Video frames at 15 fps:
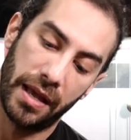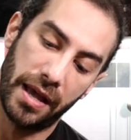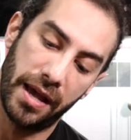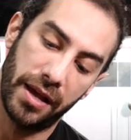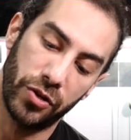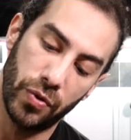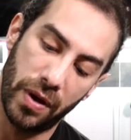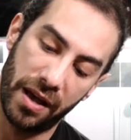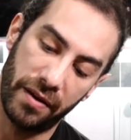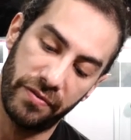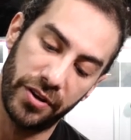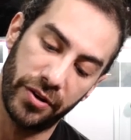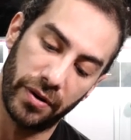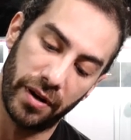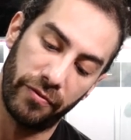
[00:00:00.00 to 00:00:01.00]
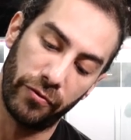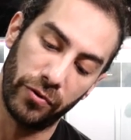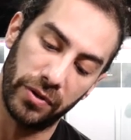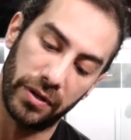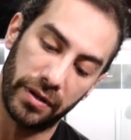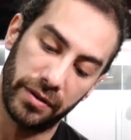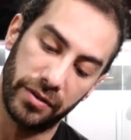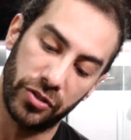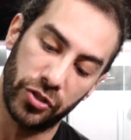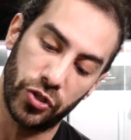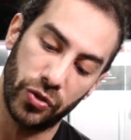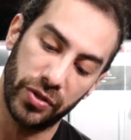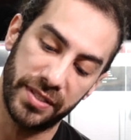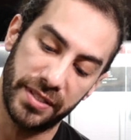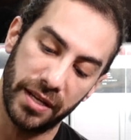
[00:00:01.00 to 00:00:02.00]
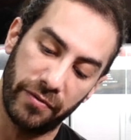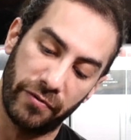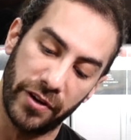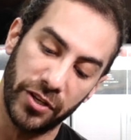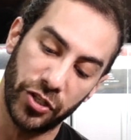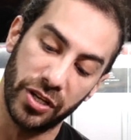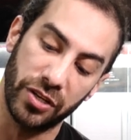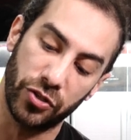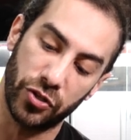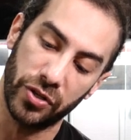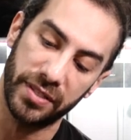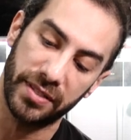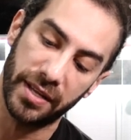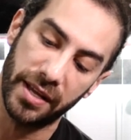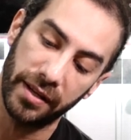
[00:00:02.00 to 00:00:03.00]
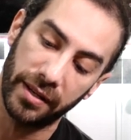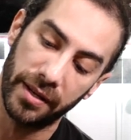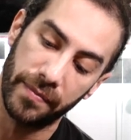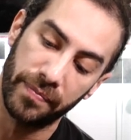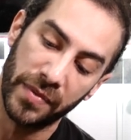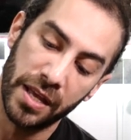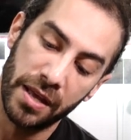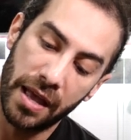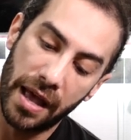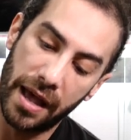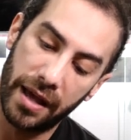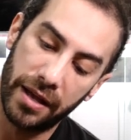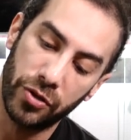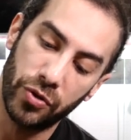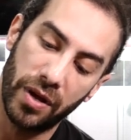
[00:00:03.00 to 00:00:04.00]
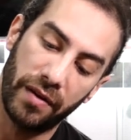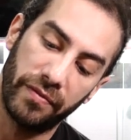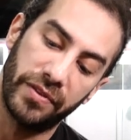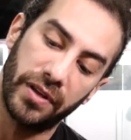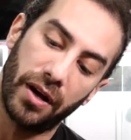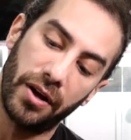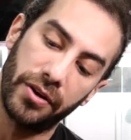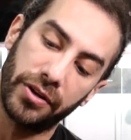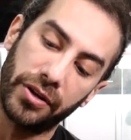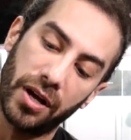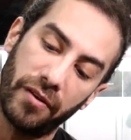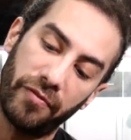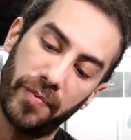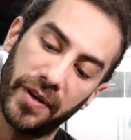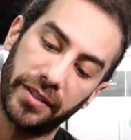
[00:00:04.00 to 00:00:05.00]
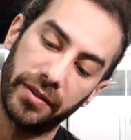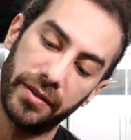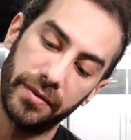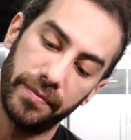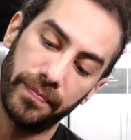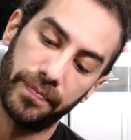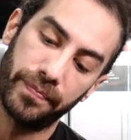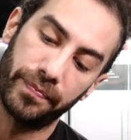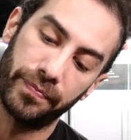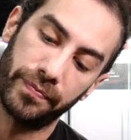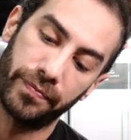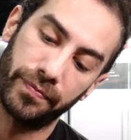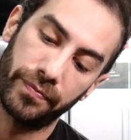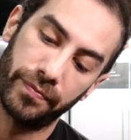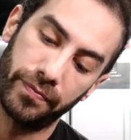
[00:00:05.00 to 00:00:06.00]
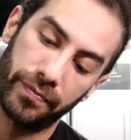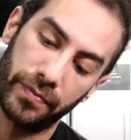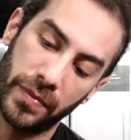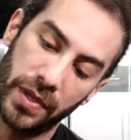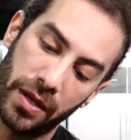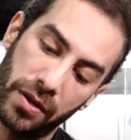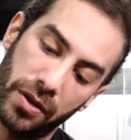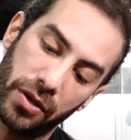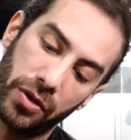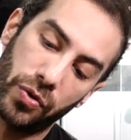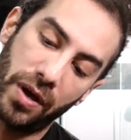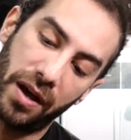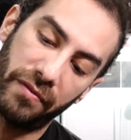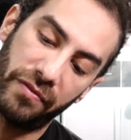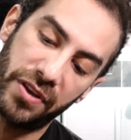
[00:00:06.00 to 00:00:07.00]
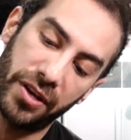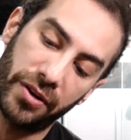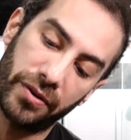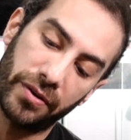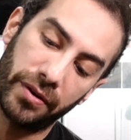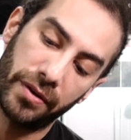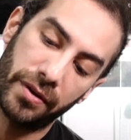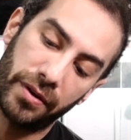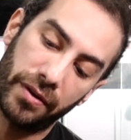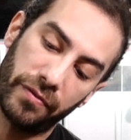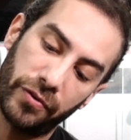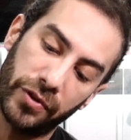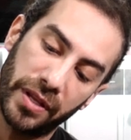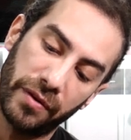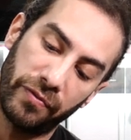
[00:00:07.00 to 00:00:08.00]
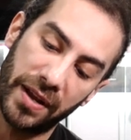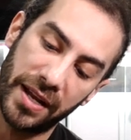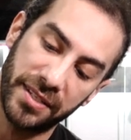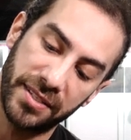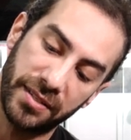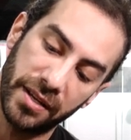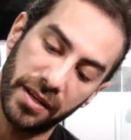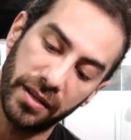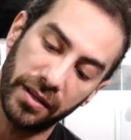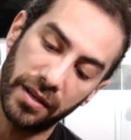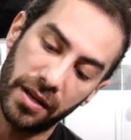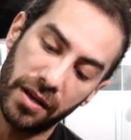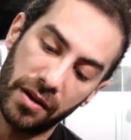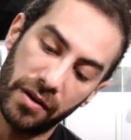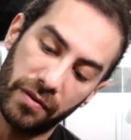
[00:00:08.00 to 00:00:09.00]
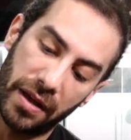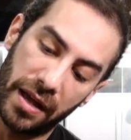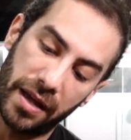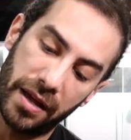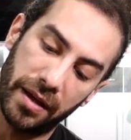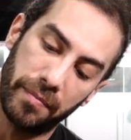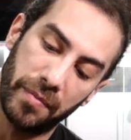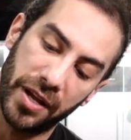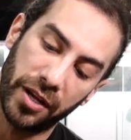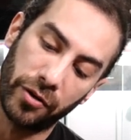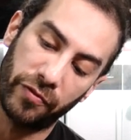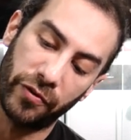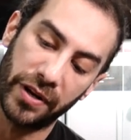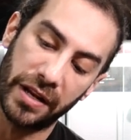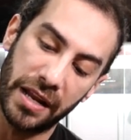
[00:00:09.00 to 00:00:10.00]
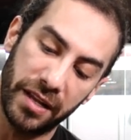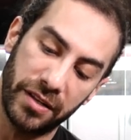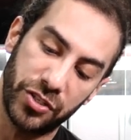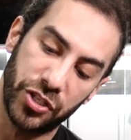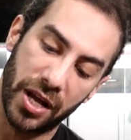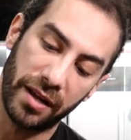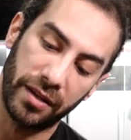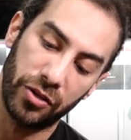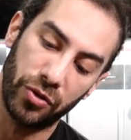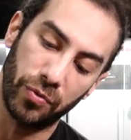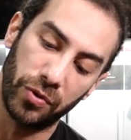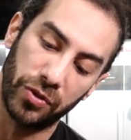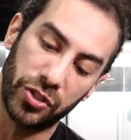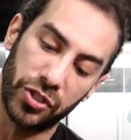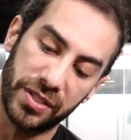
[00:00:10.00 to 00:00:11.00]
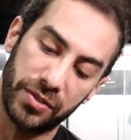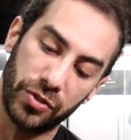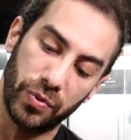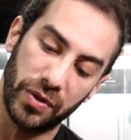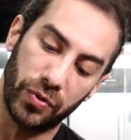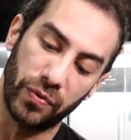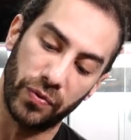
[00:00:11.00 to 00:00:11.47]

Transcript: and you have here a full joystick, functioning joystick, and you have the on and off button. You have here for the flash sync, microphone and head jack. You will just do it